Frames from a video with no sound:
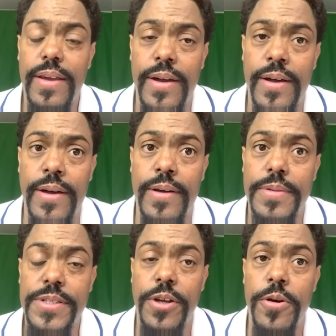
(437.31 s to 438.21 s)
Uh,
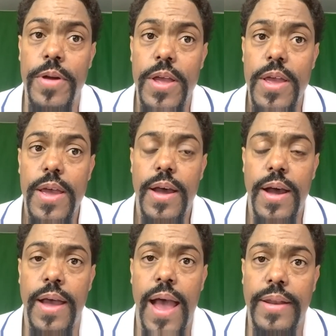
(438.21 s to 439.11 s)
yeah. So
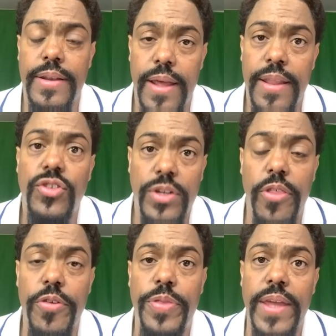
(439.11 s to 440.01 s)
uh, that's
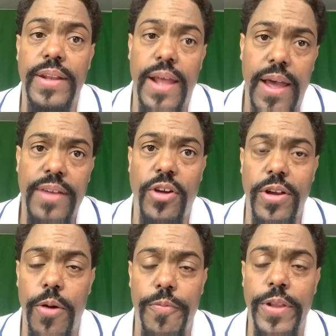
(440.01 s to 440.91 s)
another thing that I, I
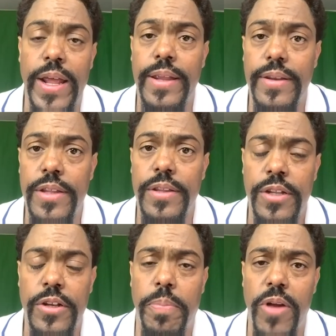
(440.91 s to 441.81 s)
sought help for, that, the,
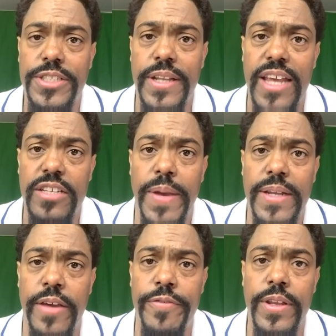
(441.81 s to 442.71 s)
the depression
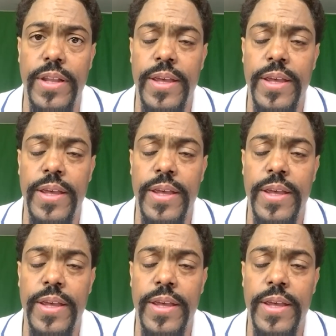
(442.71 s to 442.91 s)
aspect of it.